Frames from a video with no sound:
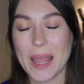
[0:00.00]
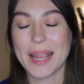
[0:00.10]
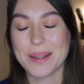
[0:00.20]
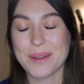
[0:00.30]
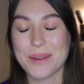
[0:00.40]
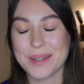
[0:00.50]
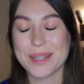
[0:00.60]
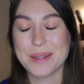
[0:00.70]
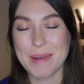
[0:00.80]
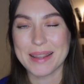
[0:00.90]
I can already
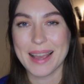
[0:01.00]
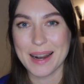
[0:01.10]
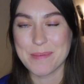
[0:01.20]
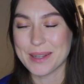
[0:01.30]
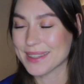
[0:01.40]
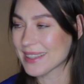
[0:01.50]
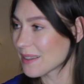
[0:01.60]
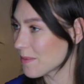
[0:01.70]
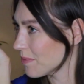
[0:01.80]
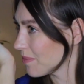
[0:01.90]
smell the almond.
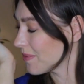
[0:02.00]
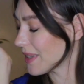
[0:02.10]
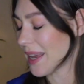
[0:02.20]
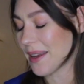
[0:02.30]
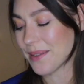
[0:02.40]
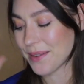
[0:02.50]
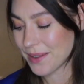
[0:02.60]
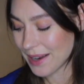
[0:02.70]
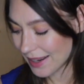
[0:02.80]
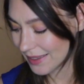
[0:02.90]
Yeah,
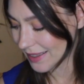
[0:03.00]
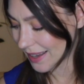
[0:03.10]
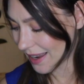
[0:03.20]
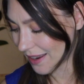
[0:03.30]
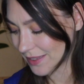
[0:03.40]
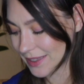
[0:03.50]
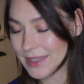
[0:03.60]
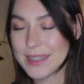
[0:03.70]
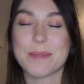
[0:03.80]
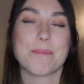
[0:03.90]
right
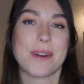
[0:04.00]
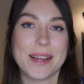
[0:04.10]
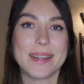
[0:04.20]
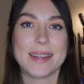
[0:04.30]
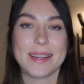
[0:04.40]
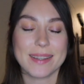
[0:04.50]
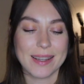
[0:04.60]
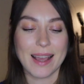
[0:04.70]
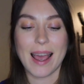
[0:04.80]
after spraying it,